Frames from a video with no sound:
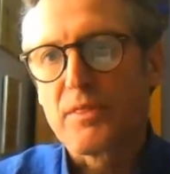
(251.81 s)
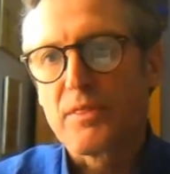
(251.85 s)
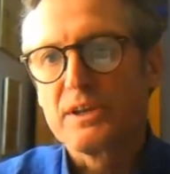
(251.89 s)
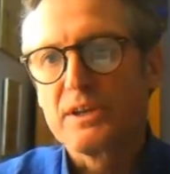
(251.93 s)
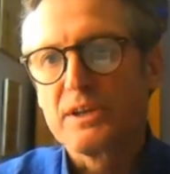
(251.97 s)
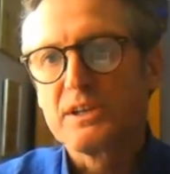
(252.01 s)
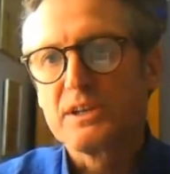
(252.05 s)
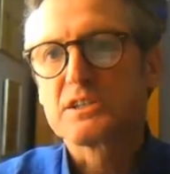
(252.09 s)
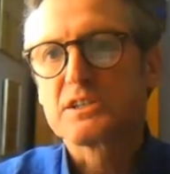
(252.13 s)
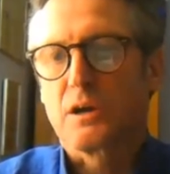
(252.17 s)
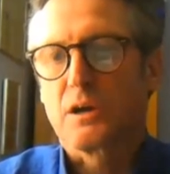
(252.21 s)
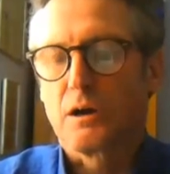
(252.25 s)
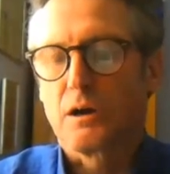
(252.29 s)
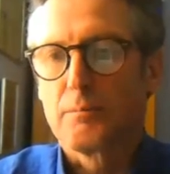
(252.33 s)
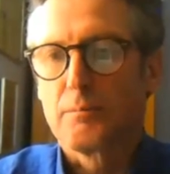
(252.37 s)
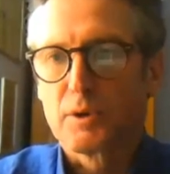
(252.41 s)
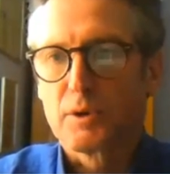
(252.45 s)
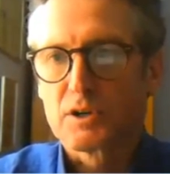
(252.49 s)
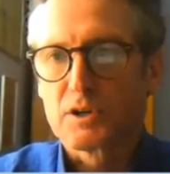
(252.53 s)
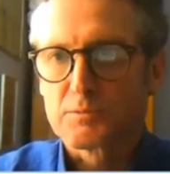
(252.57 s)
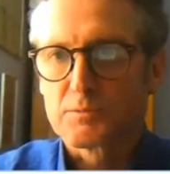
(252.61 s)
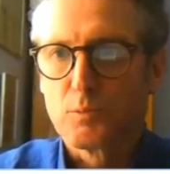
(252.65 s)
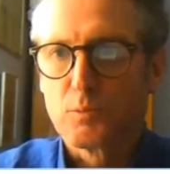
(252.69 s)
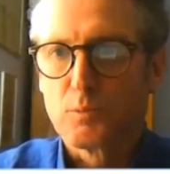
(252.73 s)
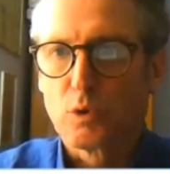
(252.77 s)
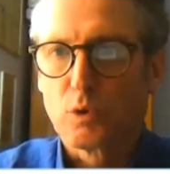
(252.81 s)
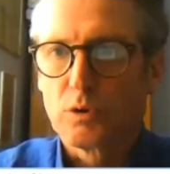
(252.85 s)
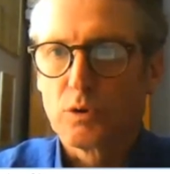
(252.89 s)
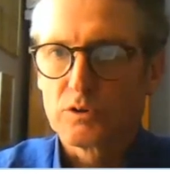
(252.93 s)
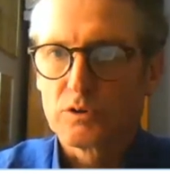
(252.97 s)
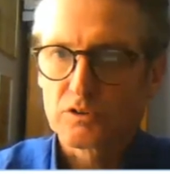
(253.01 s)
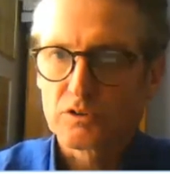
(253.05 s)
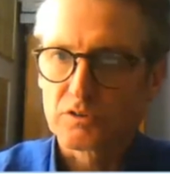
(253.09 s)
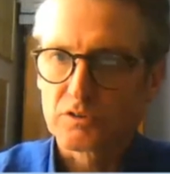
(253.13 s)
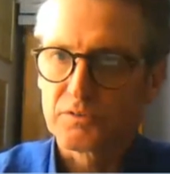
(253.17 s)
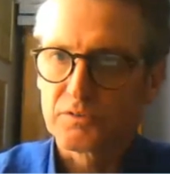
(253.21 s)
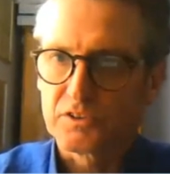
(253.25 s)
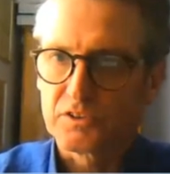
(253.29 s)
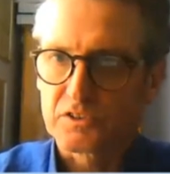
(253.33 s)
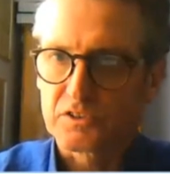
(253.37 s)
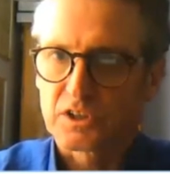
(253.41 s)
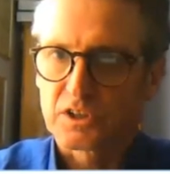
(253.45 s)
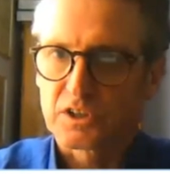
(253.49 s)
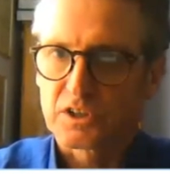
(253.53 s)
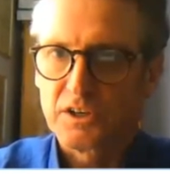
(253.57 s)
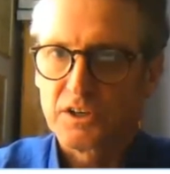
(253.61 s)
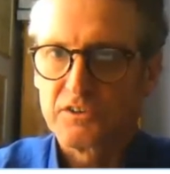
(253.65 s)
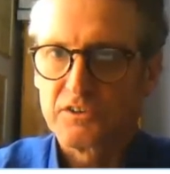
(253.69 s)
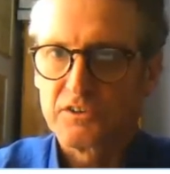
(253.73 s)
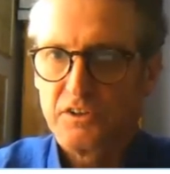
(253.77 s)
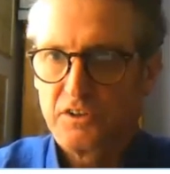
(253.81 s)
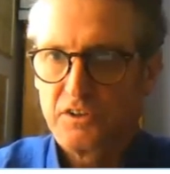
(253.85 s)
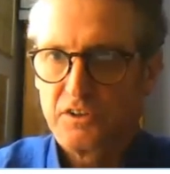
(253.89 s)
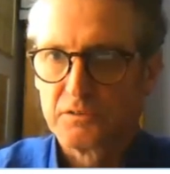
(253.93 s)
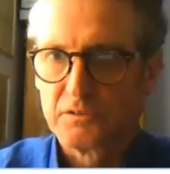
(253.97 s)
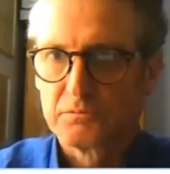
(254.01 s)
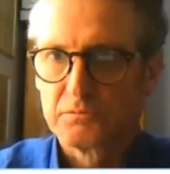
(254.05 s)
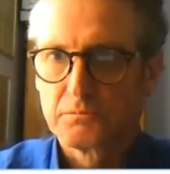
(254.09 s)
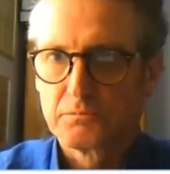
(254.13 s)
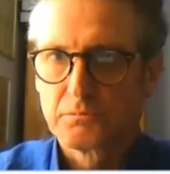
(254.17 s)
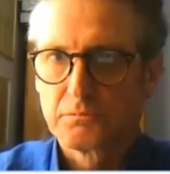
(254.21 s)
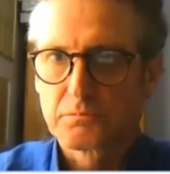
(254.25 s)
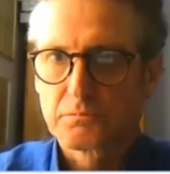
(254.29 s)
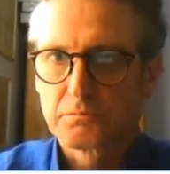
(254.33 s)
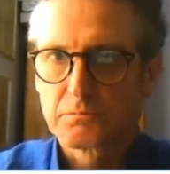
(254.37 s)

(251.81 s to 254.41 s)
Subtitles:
but these are much more sophisticated.